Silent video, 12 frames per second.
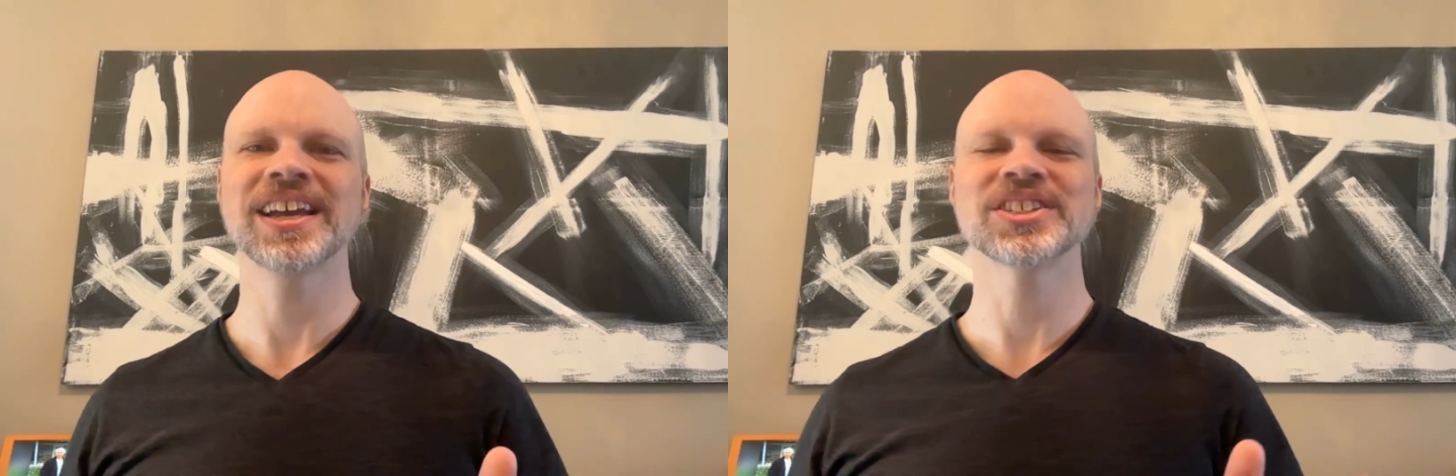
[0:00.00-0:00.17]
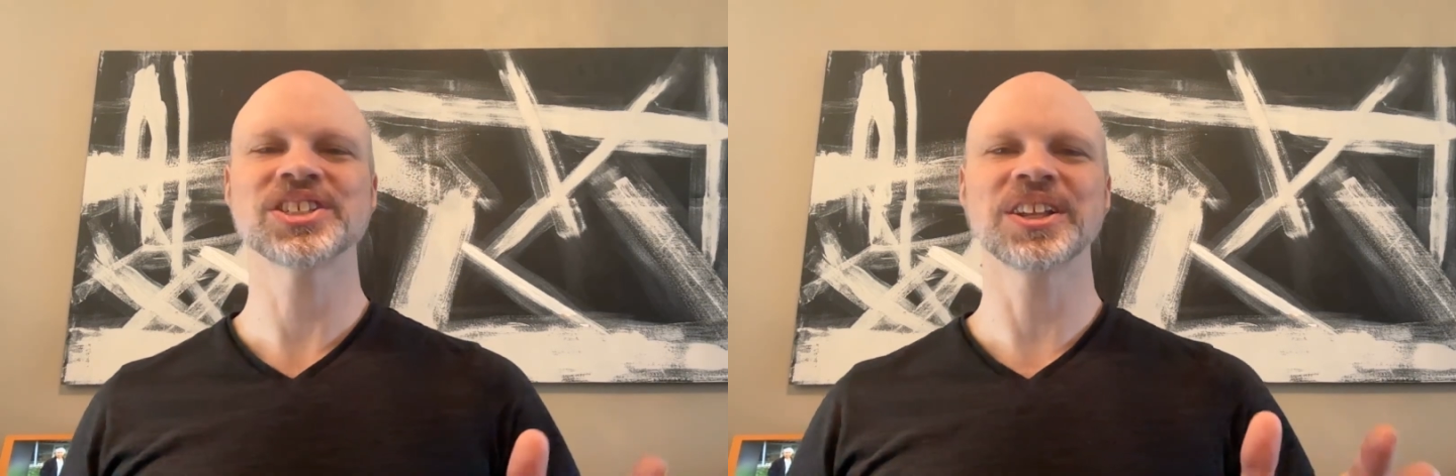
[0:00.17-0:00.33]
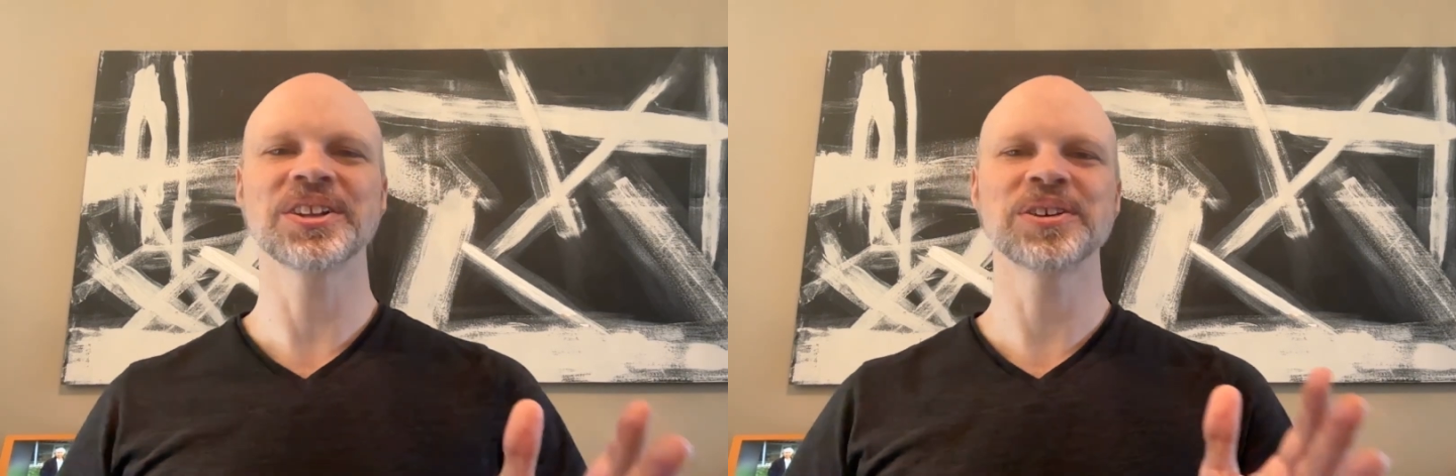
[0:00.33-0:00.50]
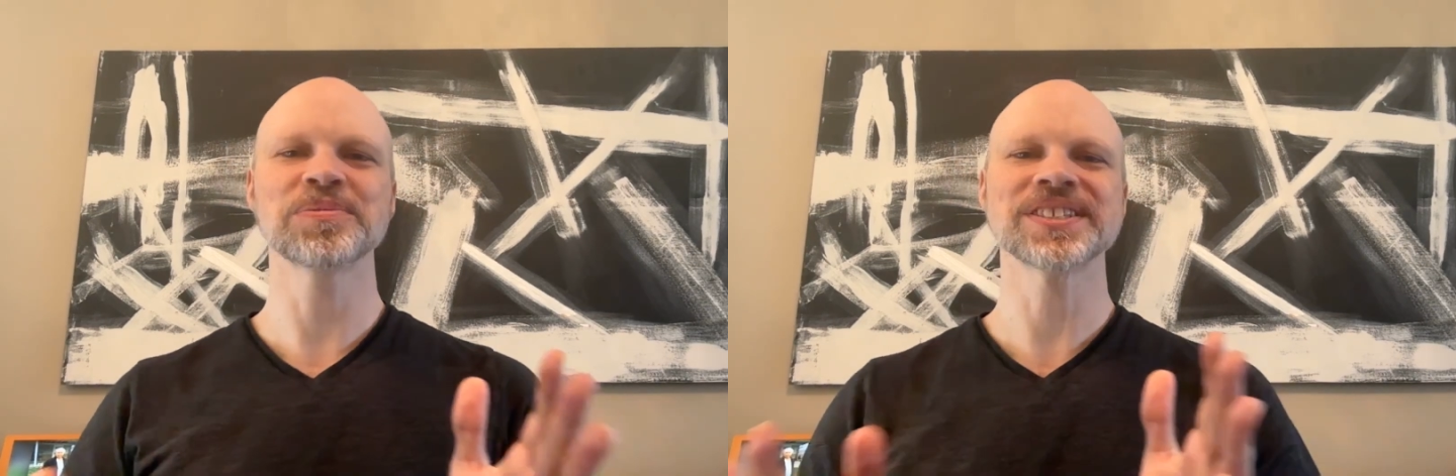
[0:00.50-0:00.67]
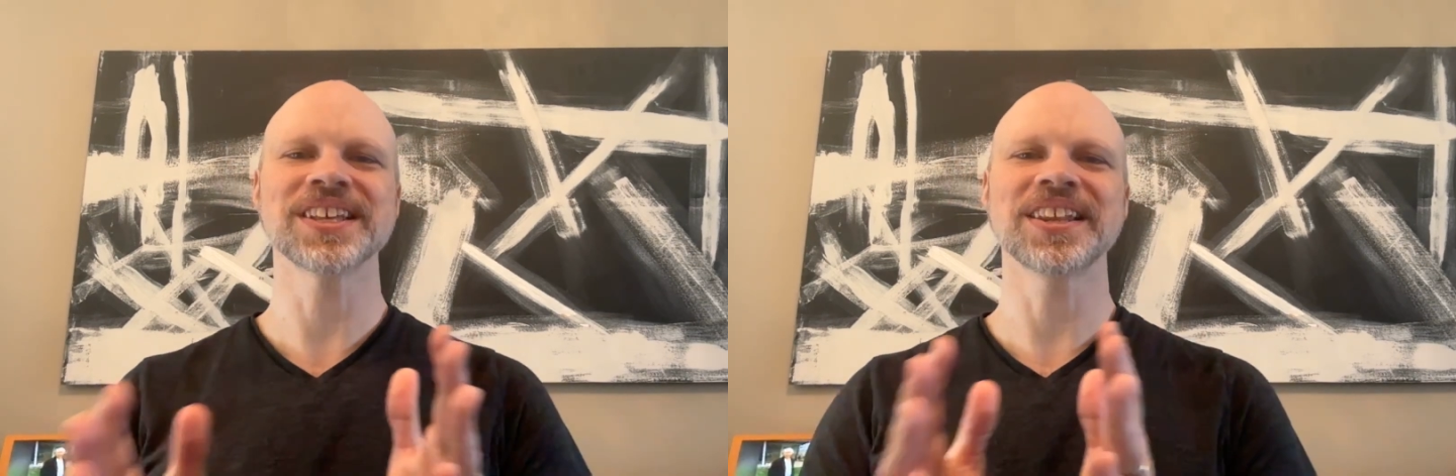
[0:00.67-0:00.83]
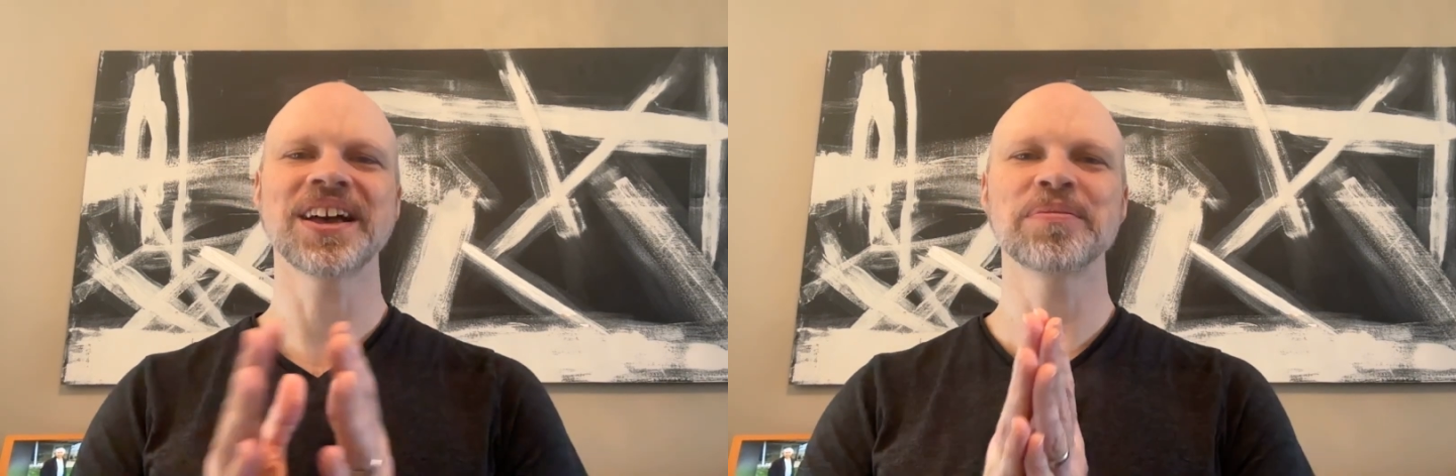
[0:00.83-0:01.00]
Shalom,
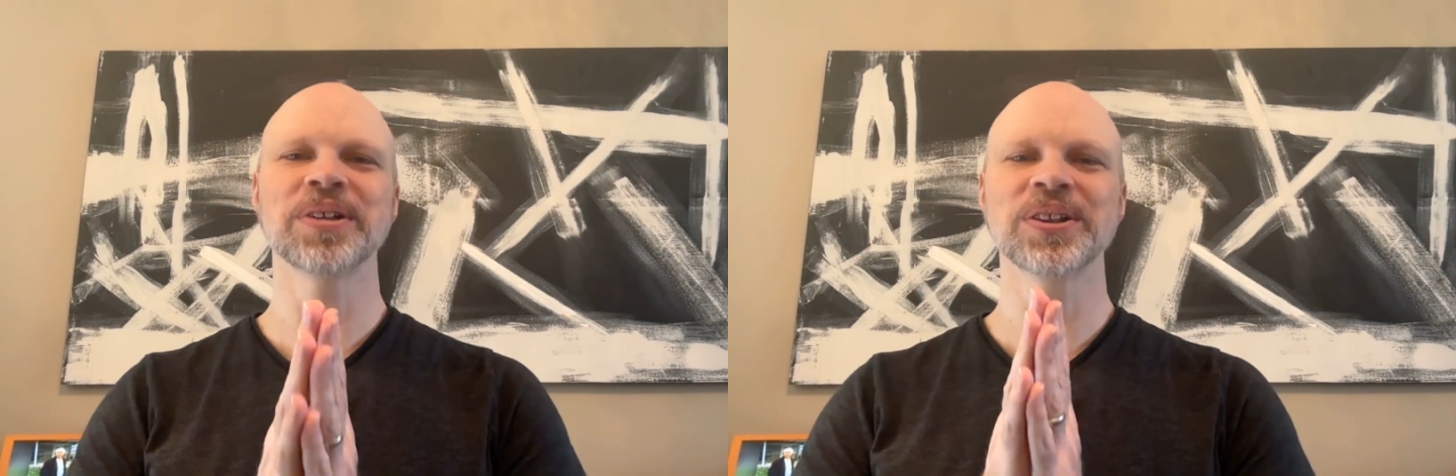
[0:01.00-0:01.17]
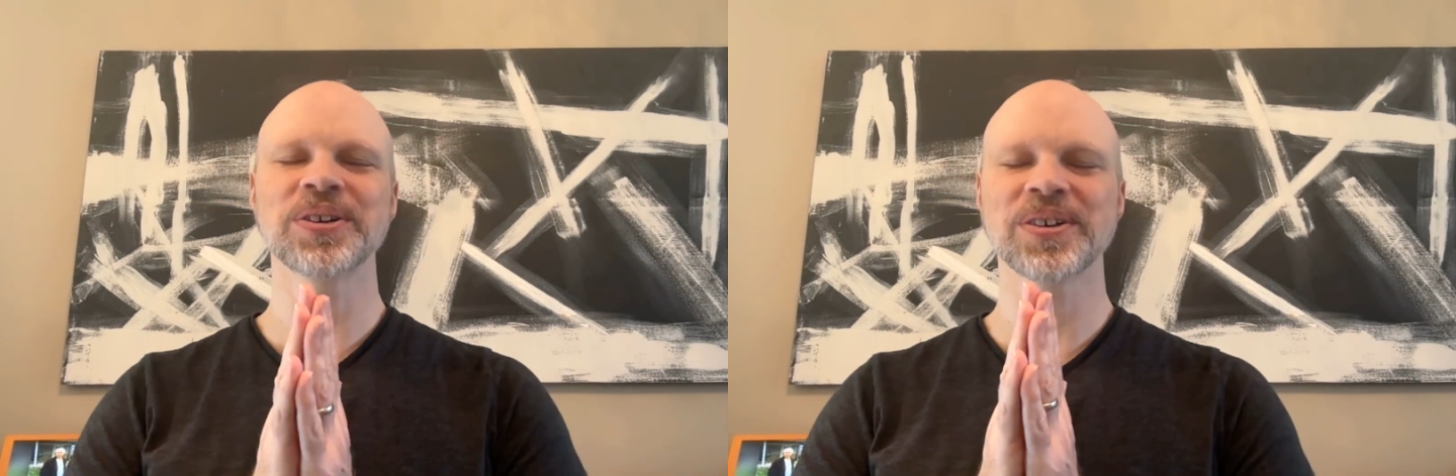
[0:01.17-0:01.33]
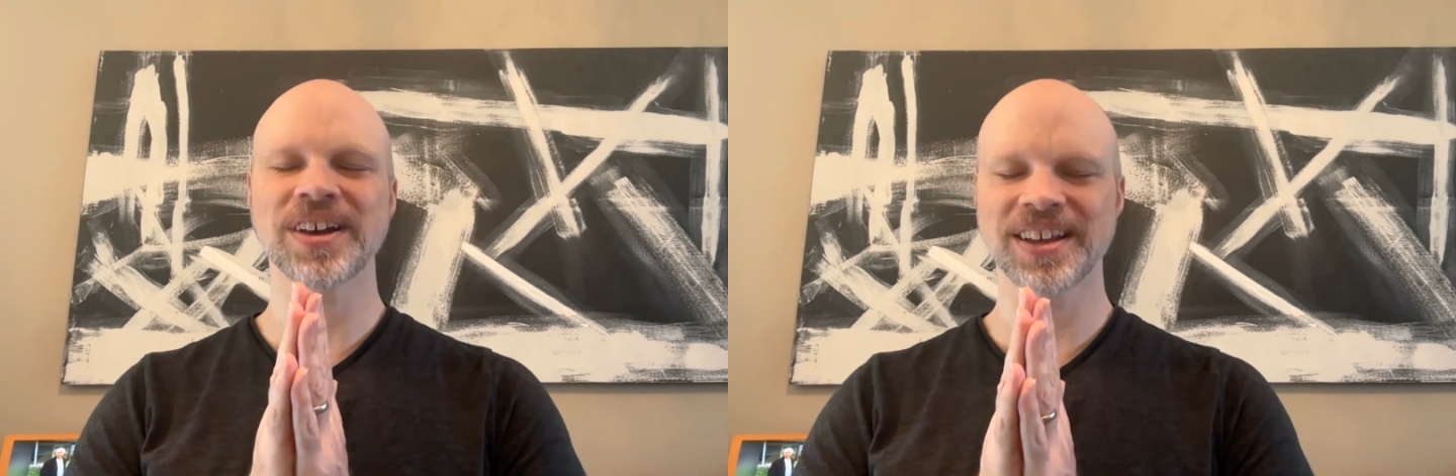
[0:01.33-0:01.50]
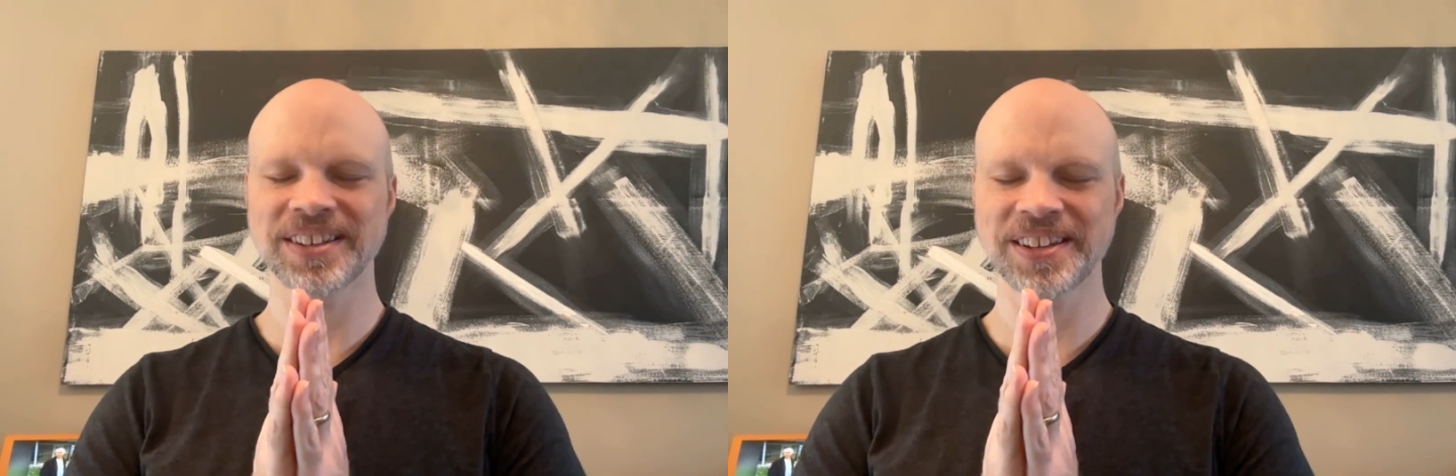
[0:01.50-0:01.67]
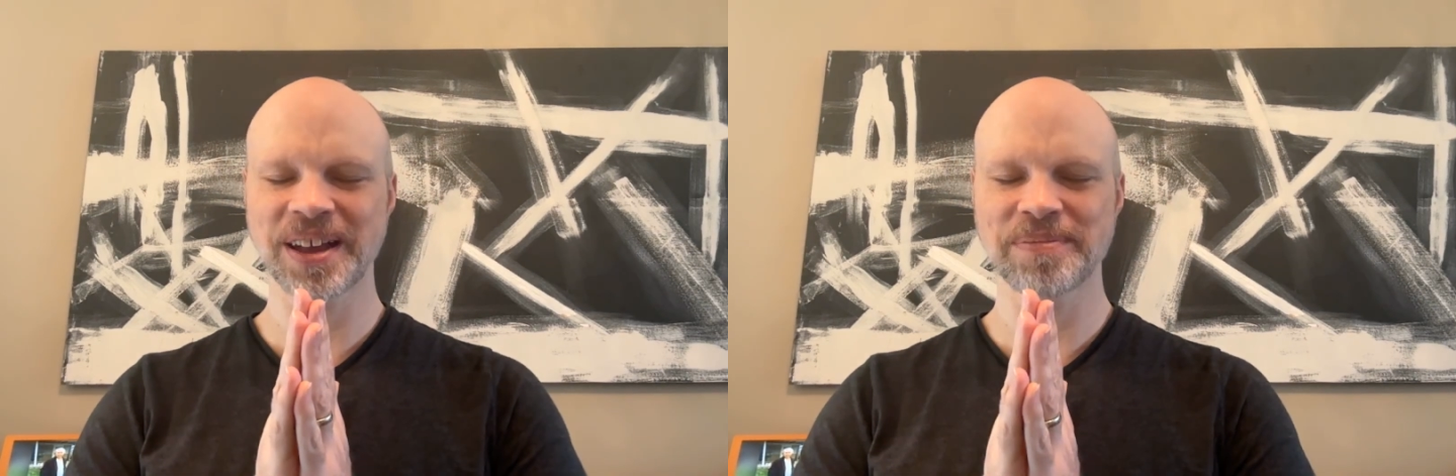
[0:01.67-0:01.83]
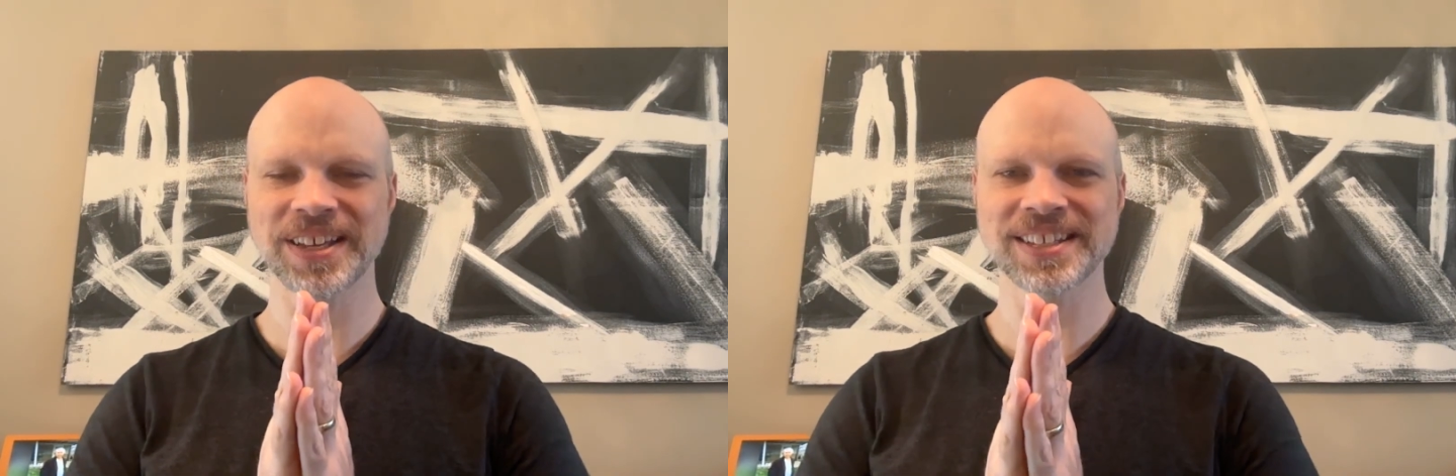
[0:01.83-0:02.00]
salam, aloha,
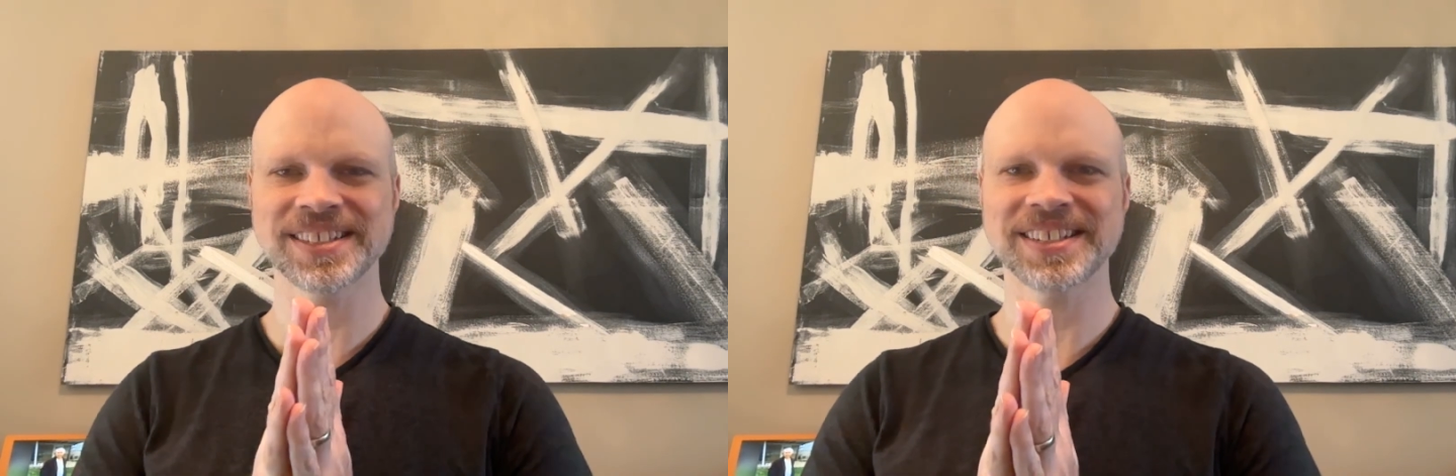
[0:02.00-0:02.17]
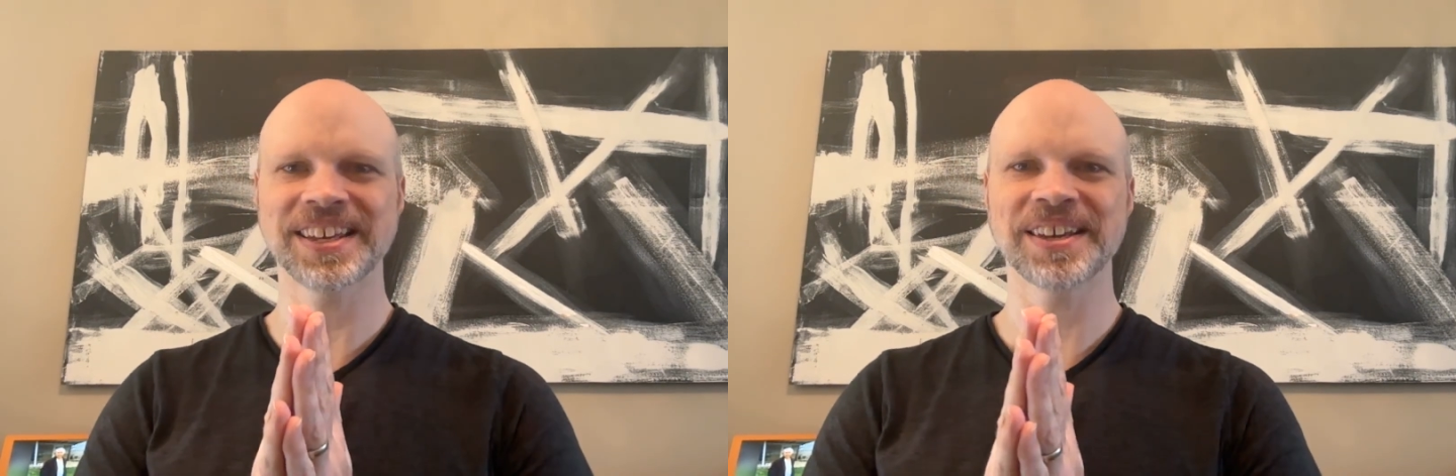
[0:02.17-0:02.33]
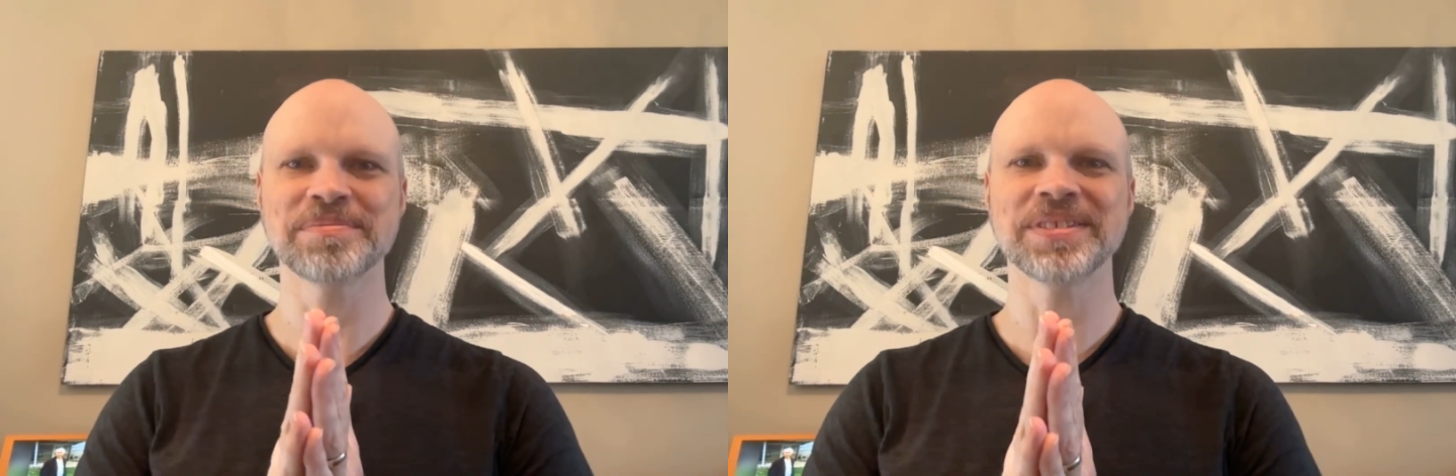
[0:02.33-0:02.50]
namaste.